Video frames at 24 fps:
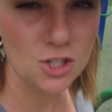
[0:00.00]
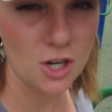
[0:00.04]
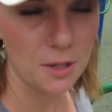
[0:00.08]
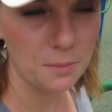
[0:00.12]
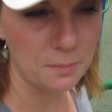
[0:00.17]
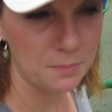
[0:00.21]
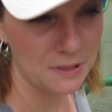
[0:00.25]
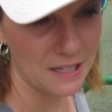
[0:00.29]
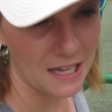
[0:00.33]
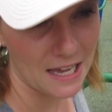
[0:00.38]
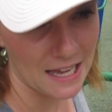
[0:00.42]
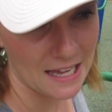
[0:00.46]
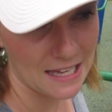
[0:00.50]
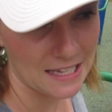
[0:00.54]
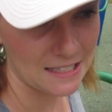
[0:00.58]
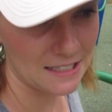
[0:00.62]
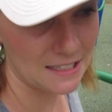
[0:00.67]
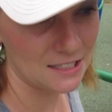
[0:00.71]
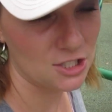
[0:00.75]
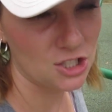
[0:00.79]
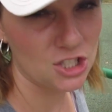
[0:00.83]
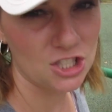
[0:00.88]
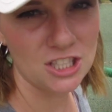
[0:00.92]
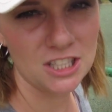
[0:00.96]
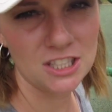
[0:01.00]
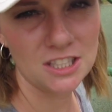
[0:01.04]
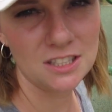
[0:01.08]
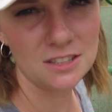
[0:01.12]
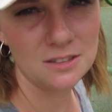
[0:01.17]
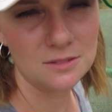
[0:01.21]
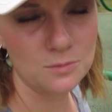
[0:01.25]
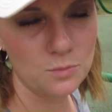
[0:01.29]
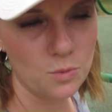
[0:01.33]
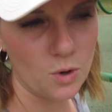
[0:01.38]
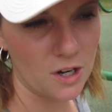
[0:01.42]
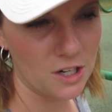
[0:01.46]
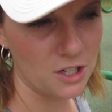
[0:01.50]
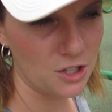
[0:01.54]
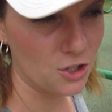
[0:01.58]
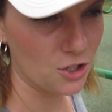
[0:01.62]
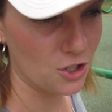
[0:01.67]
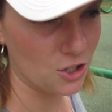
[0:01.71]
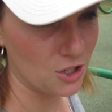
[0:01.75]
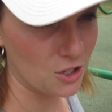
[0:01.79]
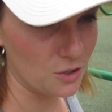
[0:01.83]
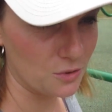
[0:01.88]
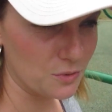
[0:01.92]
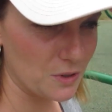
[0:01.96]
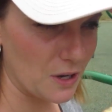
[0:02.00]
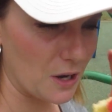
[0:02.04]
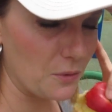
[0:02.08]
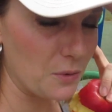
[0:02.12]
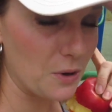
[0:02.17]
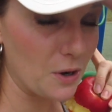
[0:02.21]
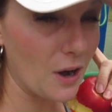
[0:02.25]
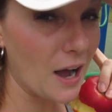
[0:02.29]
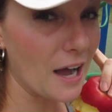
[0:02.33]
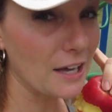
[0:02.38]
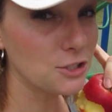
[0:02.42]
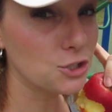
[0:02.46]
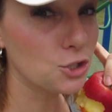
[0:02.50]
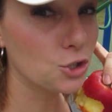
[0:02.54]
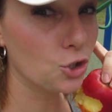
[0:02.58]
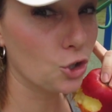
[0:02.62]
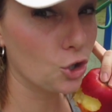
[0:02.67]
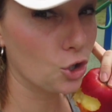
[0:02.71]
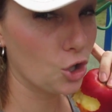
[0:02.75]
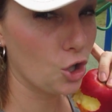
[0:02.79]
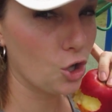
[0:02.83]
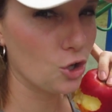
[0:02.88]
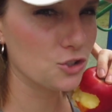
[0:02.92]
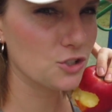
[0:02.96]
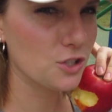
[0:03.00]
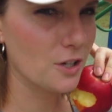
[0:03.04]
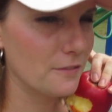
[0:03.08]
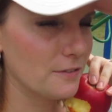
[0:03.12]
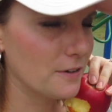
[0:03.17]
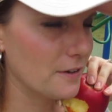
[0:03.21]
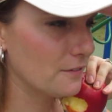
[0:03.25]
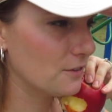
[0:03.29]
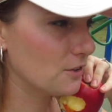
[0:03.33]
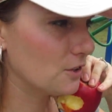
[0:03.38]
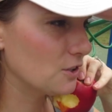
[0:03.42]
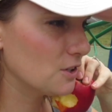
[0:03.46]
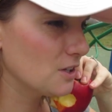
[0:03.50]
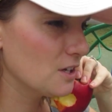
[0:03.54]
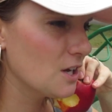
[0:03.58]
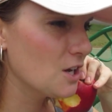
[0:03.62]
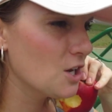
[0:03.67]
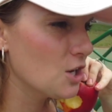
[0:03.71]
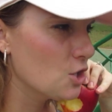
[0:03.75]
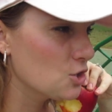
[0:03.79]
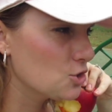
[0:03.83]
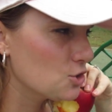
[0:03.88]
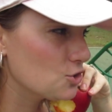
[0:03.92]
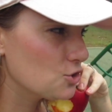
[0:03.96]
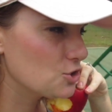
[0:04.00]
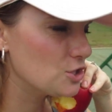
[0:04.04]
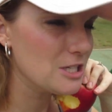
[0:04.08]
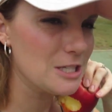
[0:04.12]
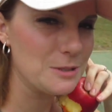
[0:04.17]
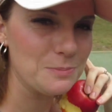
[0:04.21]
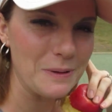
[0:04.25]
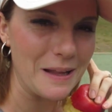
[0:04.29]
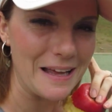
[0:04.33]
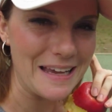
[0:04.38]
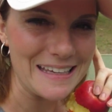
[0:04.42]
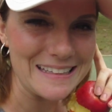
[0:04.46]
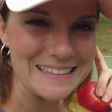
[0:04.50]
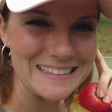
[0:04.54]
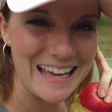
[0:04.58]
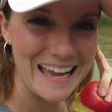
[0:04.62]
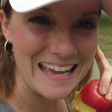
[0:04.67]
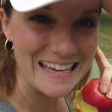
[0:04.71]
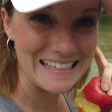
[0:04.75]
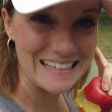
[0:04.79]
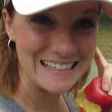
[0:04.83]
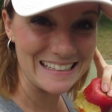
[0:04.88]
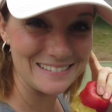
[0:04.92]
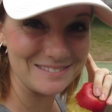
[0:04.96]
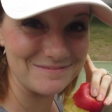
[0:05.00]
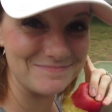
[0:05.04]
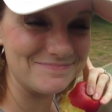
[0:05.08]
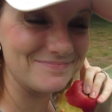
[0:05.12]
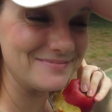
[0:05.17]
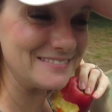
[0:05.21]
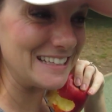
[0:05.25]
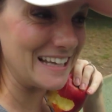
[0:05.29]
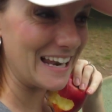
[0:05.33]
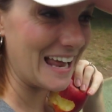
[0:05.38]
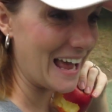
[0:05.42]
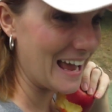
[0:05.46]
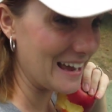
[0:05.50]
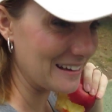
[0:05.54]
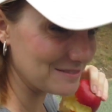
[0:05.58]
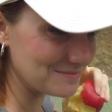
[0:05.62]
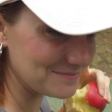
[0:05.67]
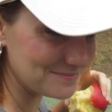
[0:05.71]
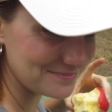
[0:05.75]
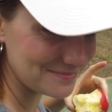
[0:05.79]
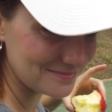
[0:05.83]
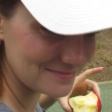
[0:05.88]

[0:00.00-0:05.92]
started playing and she wanted her clothes, well I took her clothes off of her. So she's playing Nike today.